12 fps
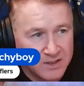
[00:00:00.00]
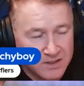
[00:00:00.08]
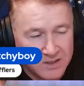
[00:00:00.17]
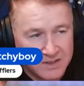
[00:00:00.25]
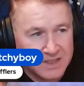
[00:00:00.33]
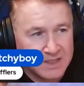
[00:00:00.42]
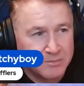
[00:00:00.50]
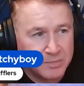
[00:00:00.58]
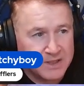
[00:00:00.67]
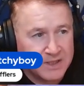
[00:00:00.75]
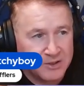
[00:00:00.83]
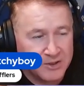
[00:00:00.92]
it's the same
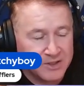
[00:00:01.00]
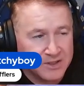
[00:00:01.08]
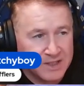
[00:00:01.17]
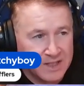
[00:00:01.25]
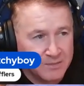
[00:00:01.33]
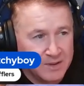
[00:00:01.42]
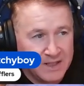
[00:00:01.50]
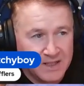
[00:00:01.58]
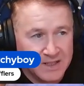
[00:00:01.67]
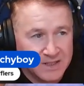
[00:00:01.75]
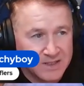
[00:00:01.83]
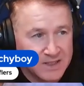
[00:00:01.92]
player all the time, and
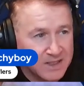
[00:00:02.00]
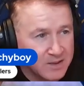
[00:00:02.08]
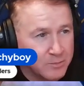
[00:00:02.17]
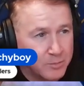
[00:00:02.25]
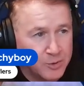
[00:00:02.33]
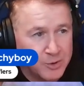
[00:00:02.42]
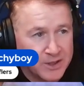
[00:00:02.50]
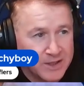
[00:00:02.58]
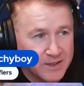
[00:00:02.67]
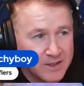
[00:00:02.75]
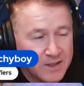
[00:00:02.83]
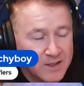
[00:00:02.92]
it's like boring.